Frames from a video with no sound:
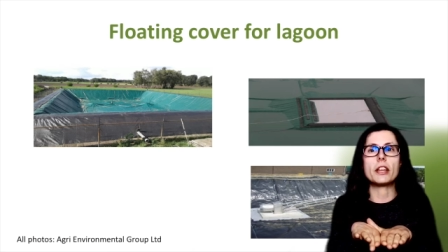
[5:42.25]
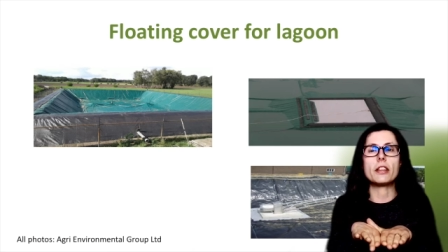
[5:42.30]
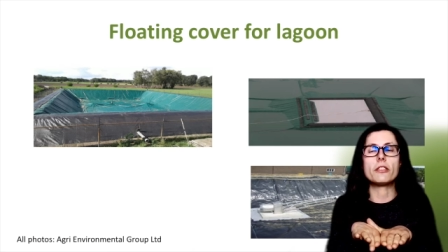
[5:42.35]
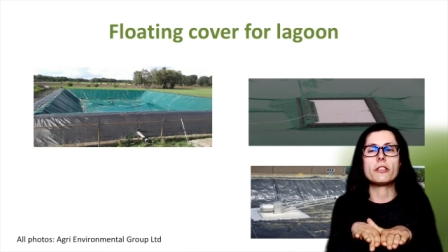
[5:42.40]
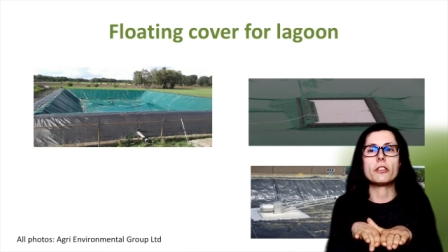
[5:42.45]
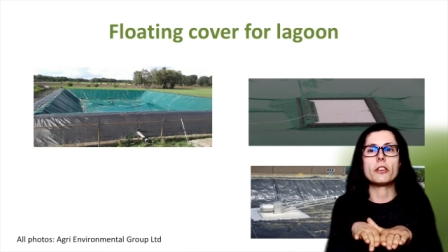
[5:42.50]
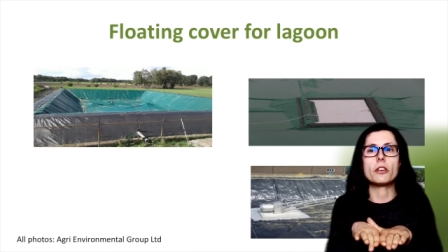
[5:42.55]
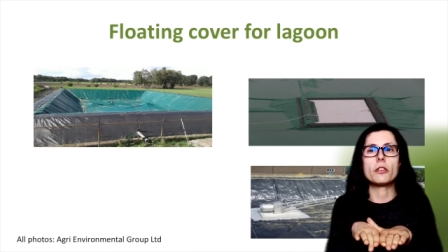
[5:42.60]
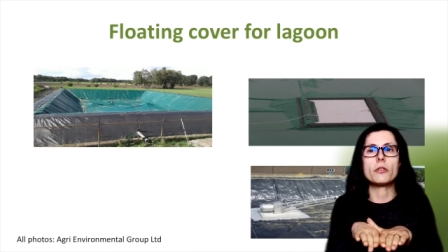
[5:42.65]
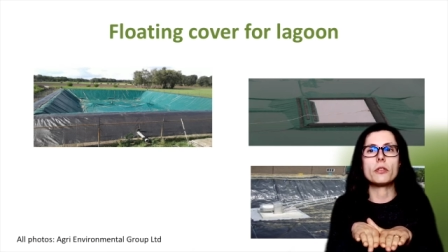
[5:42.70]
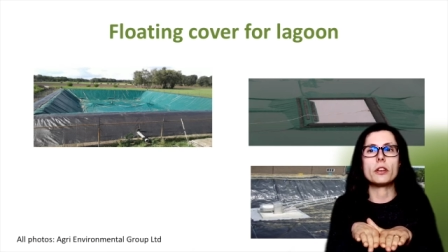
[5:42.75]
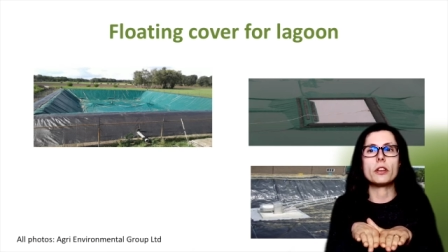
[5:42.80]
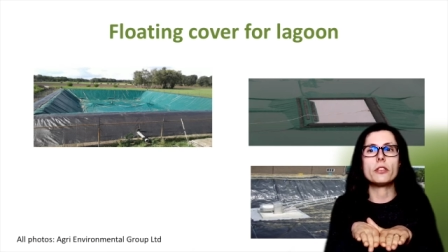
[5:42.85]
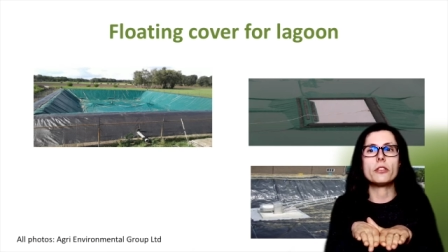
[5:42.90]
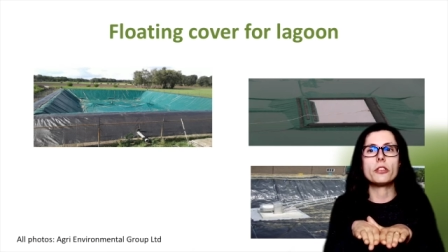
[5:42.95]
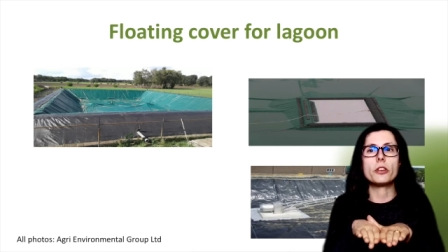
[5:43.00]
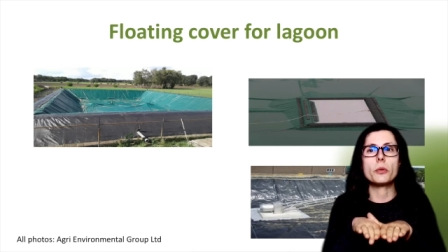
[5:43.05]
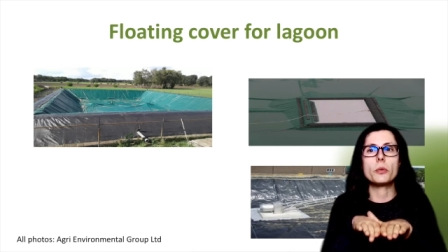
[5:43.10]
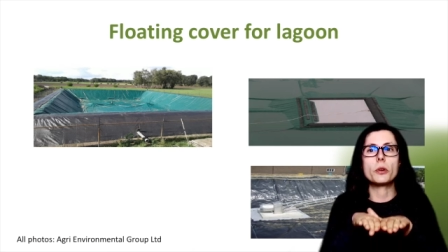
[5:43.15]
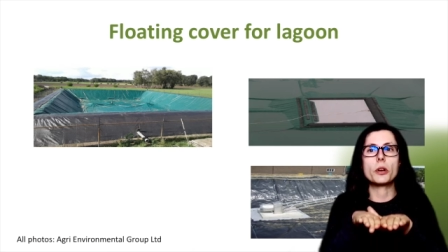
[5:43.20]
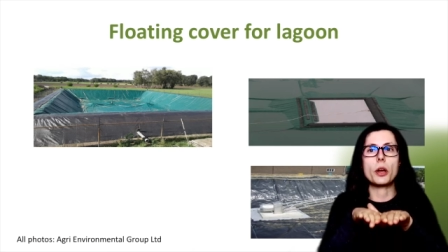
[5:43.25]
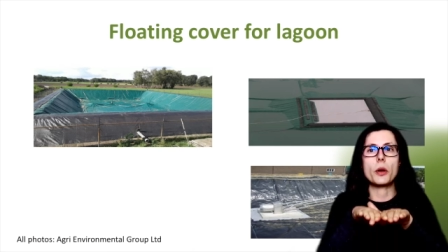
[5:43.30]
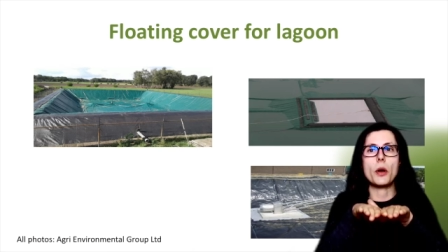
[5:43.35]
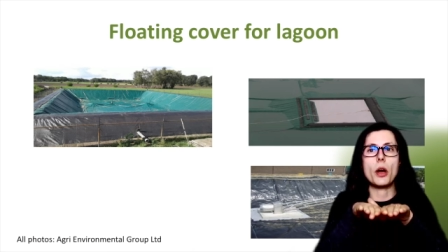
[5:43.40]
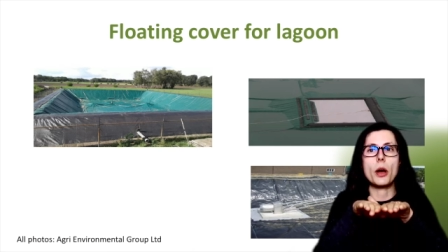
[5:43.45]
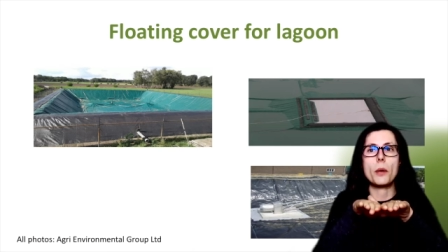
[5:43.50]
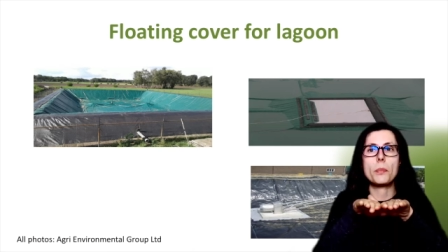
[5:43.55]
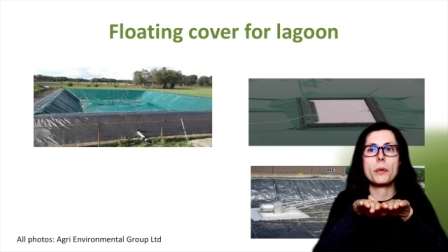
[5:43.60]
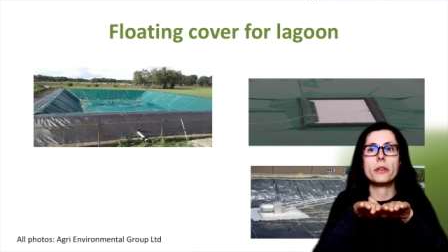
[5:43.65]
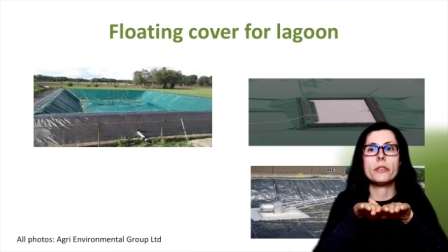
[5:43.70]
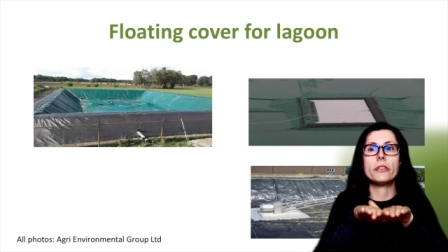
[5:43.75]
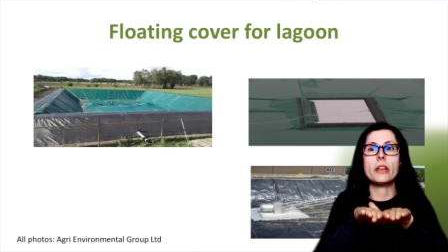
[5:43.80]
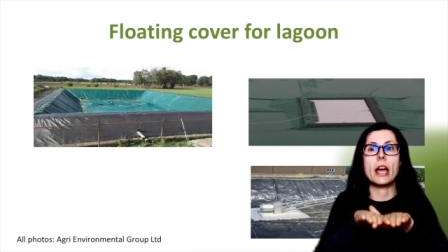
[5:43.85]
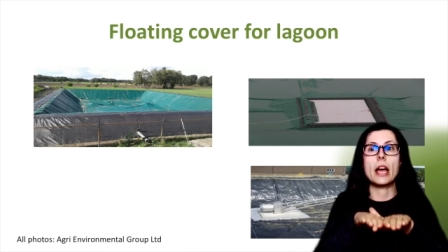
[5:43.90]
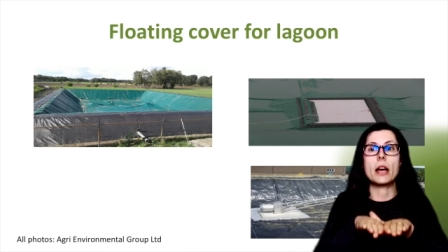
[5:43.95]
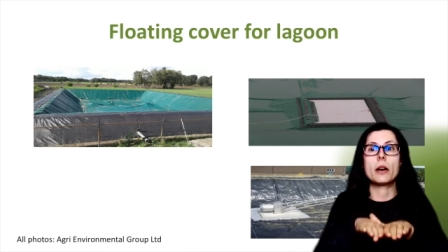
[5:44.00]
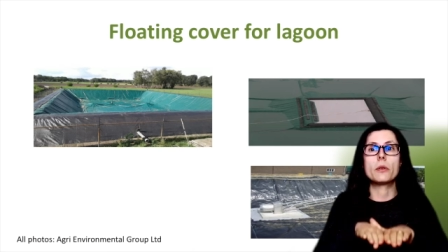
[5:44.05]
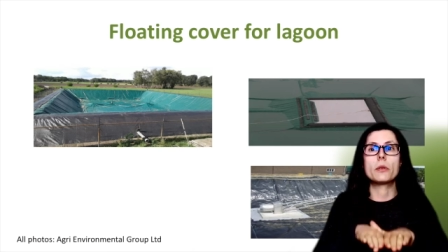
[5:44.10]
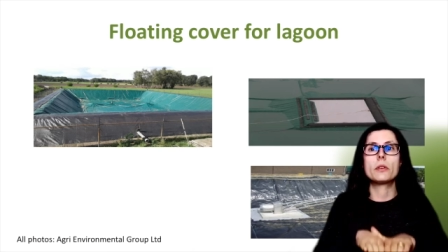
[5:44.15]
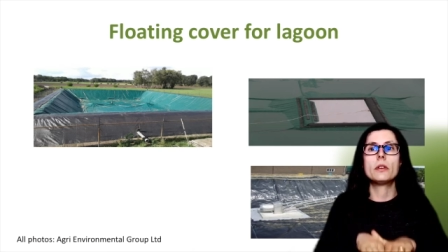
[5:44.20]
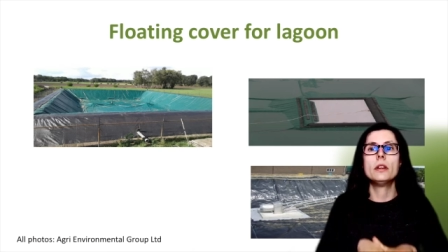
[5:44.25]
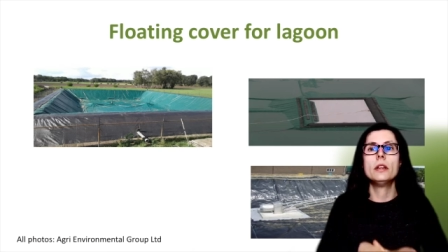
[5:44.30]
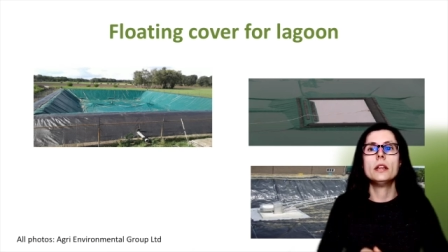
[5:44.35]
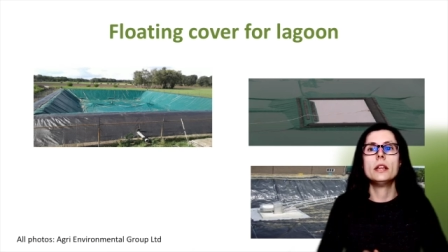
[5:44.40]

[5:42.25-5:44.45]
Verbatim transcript: surface, so will go up and down